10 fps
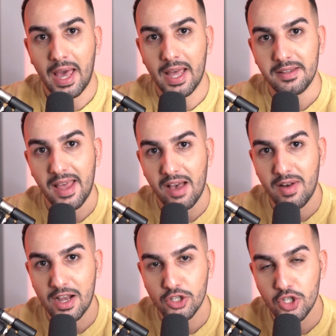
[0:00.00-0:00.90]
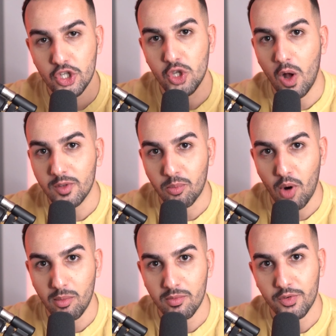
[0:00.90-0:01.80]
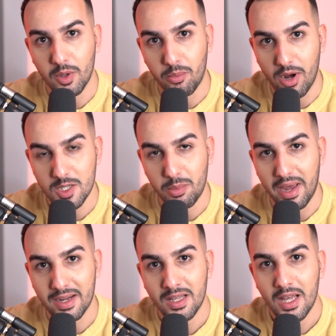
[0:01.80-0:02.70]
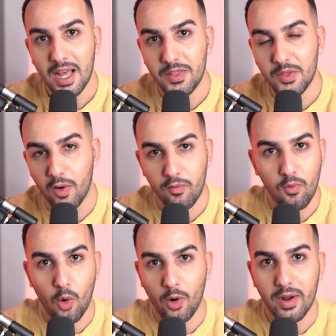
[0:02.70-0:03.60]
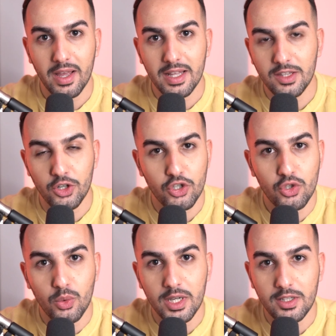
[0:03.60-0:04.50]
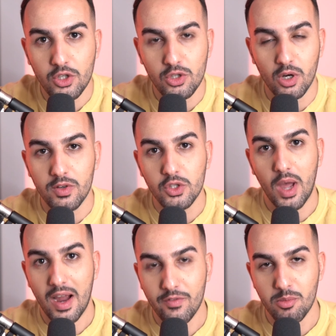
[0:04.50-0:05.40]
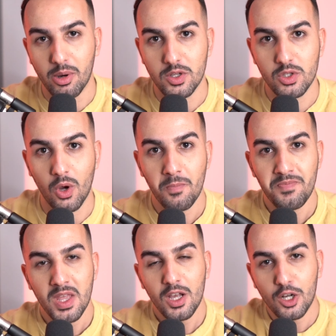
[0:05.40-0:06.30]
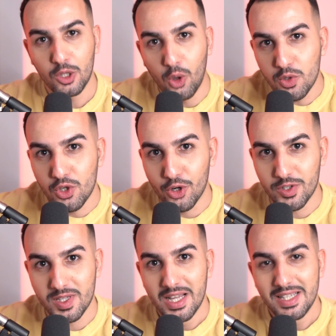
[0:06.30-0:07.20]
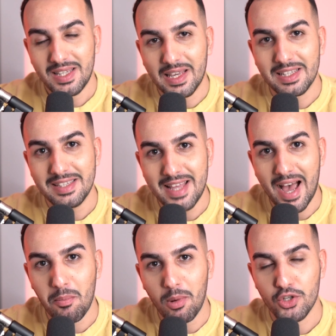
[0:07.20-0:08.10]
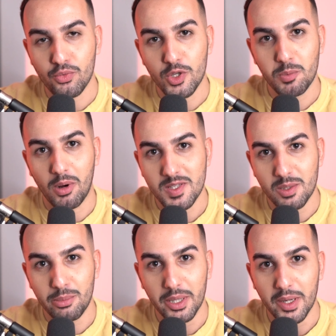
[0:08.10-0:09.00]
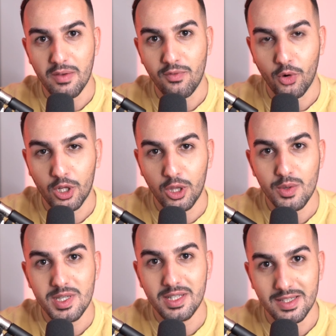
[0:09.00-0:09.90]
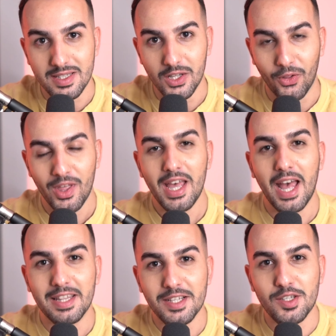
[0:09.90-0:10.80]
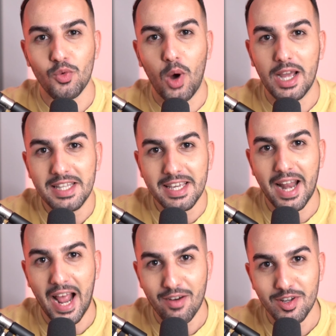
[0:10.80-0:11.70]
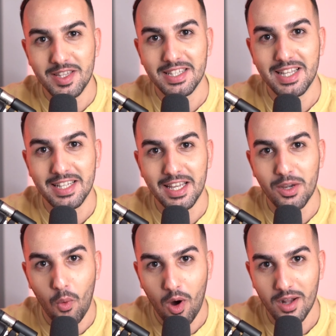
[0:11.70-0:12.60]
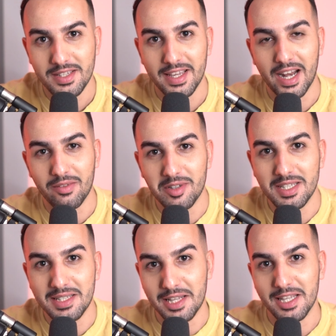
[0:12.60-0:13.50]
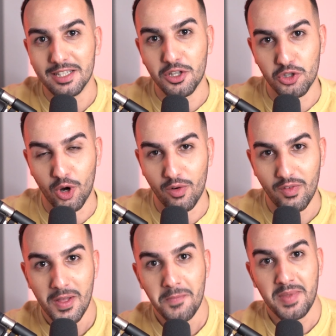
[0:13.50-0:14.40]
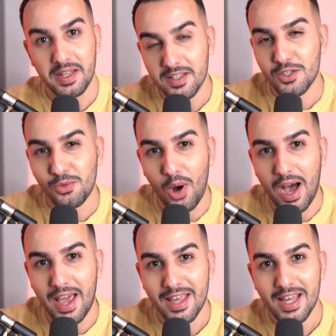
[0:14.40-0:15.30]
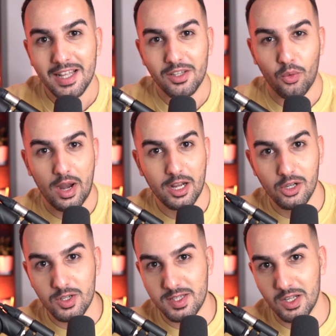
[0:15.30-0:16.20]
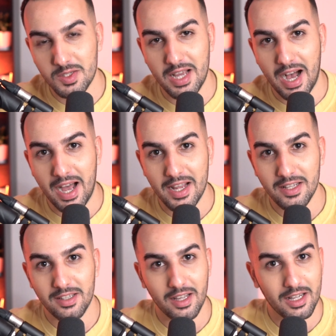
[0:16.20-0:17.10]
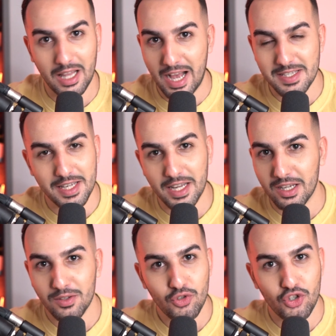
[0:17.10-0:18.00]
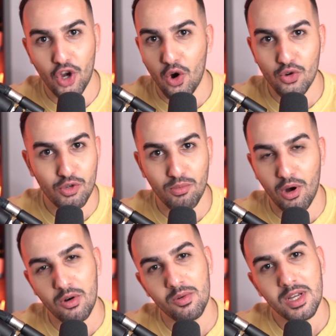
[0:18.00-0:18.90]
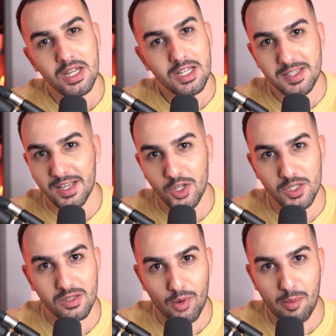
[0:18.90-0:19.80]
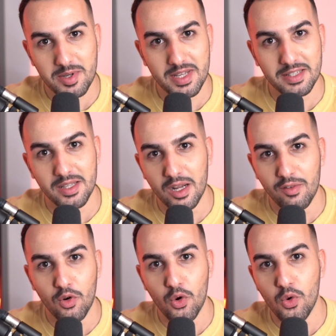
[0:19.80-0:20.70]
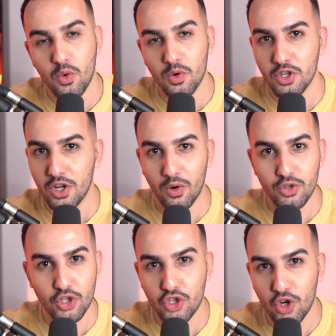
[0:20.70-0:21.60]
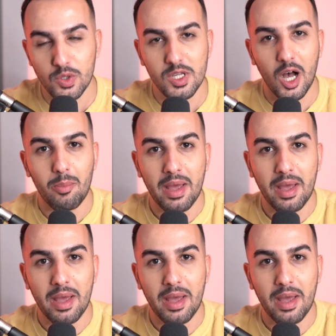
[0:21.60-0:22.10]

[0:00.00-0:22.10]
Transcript: and they haven't actually solved the problem for the prospect. And therefore, they're just doing a disservice to everybody. So closers take that much responsibility for closing the deal. And this is why they get everything that they want, they get everything that they deserve. And this is why the regular sales guy, the classic Joe Schmo sales representative who, you know, just shows up